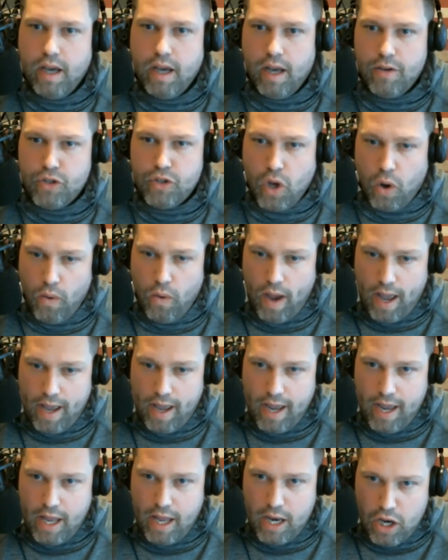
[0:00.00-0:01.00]
So
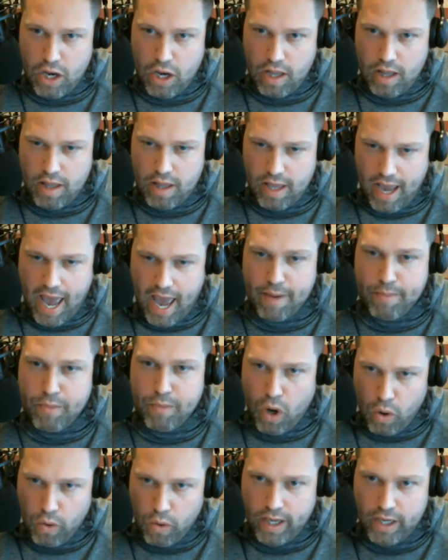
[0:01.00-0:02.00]
in the Adam
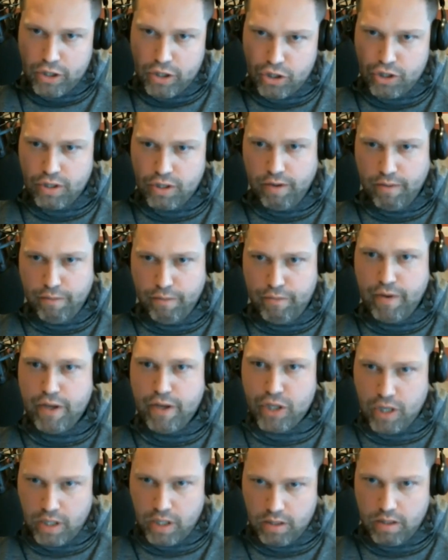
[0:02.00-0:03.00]
Kokesh
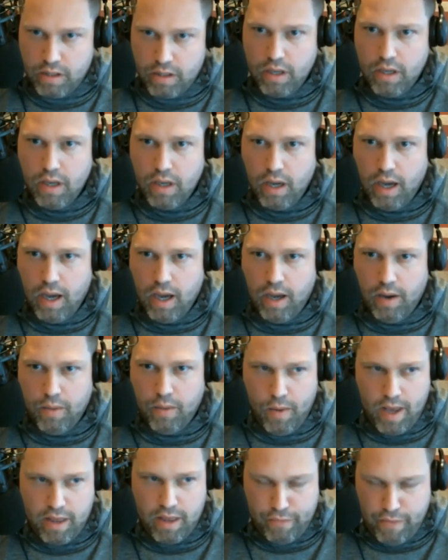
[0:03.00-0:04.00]
vision,
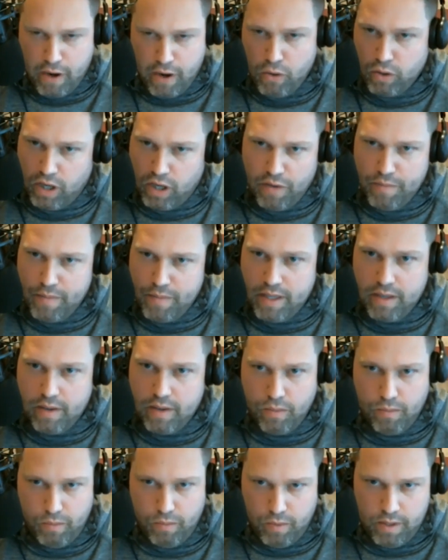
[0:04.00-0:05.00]
where the federal government
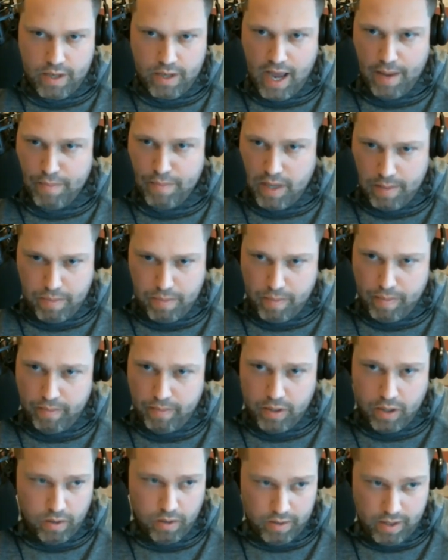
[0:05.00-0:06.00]
would not be,
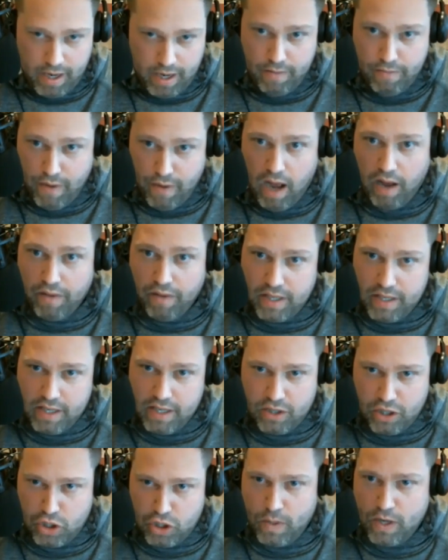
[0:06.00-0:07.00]
you know, involved in a
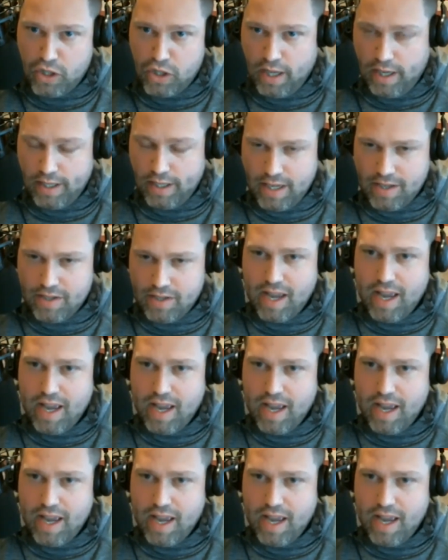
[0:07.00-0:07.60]
situation like this,